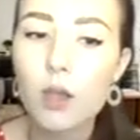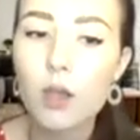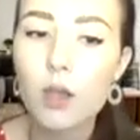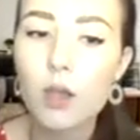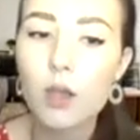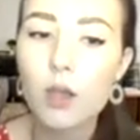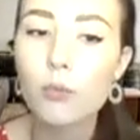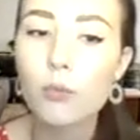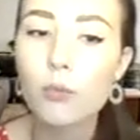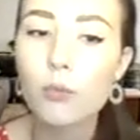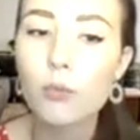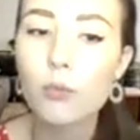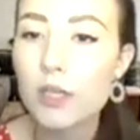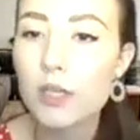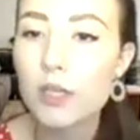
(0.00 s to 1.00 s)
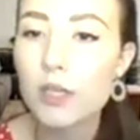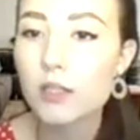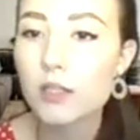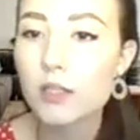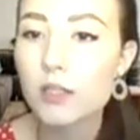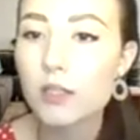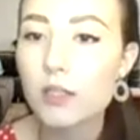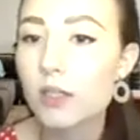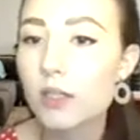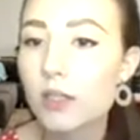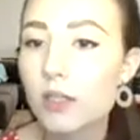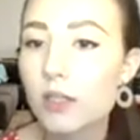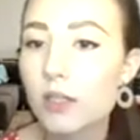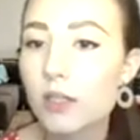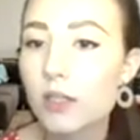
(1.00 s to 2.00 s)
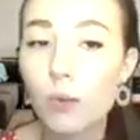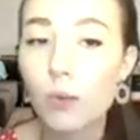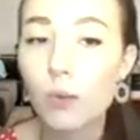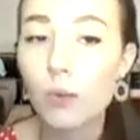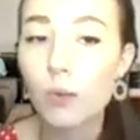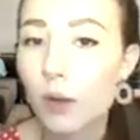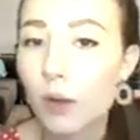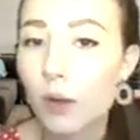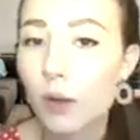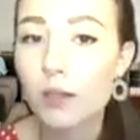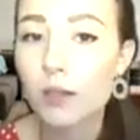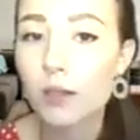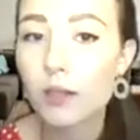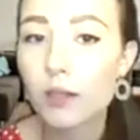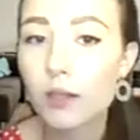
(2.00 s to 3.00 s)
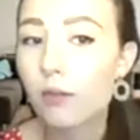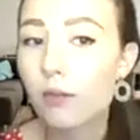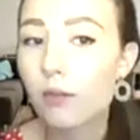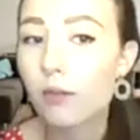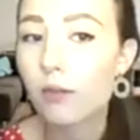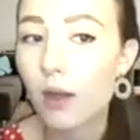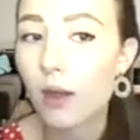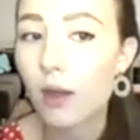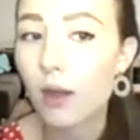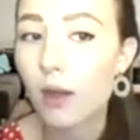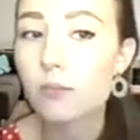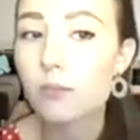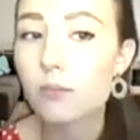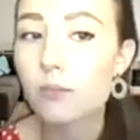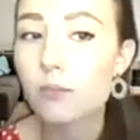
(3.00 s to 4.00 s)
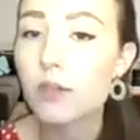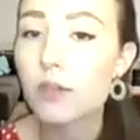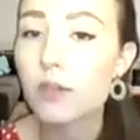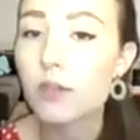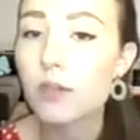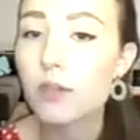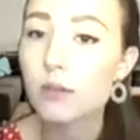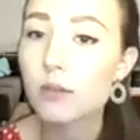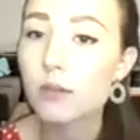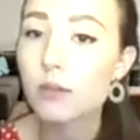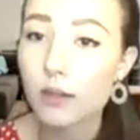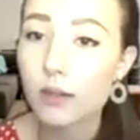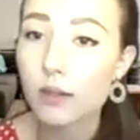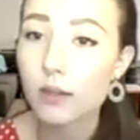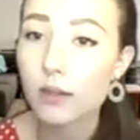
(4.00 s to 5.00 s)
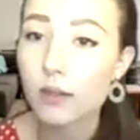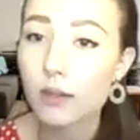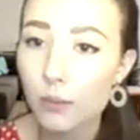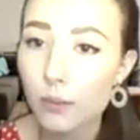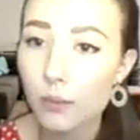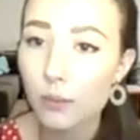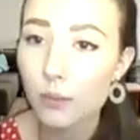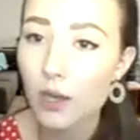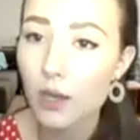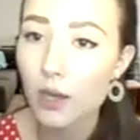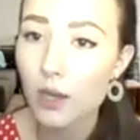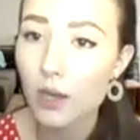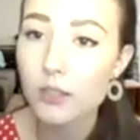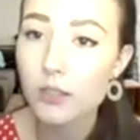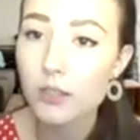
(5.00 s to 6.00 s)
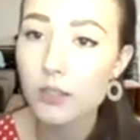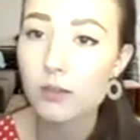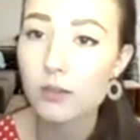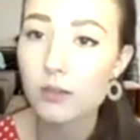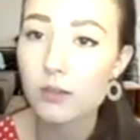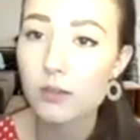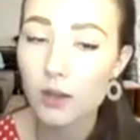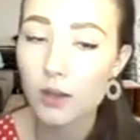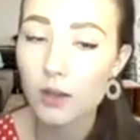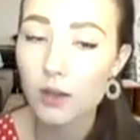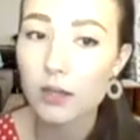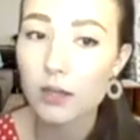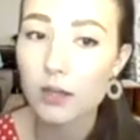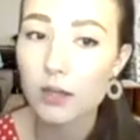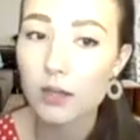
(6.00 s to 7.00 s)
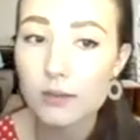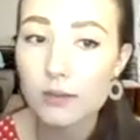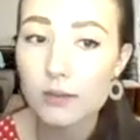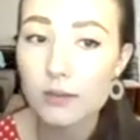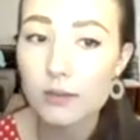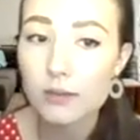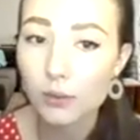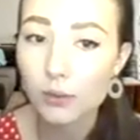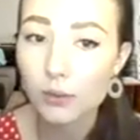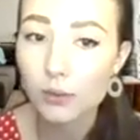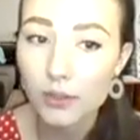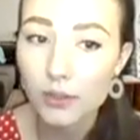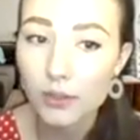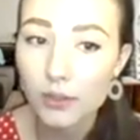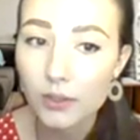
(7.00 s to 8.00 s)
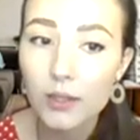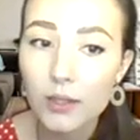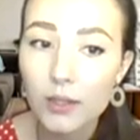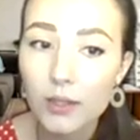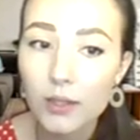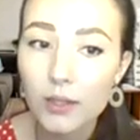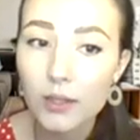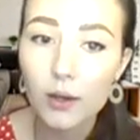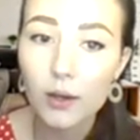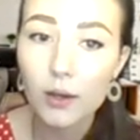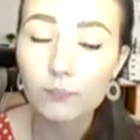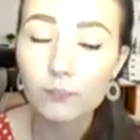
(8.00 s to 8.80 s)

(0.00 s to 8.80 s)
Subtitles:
more easy to understand when people are coming in and out of your house, more easy to understand if the works have been done to a high standard or not. And